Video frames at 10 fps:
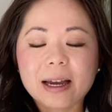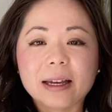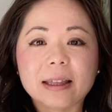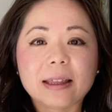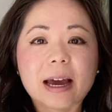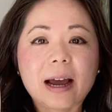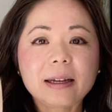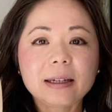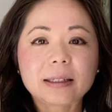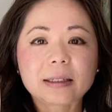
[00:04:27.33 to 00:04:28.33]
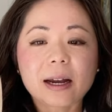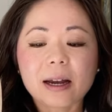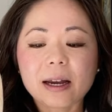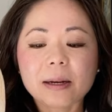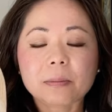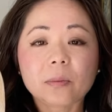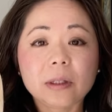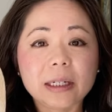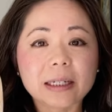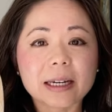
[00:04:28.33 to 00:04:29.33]
that is time
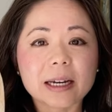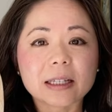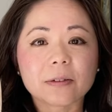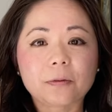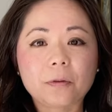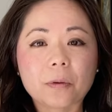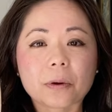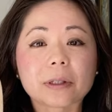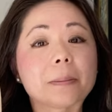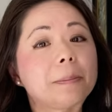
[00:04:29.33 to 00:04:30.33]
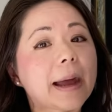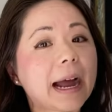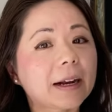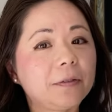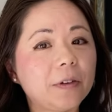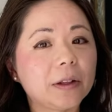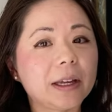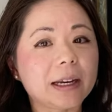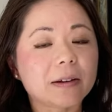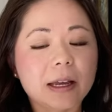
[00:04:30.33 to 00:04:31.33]
needed for the backfilling.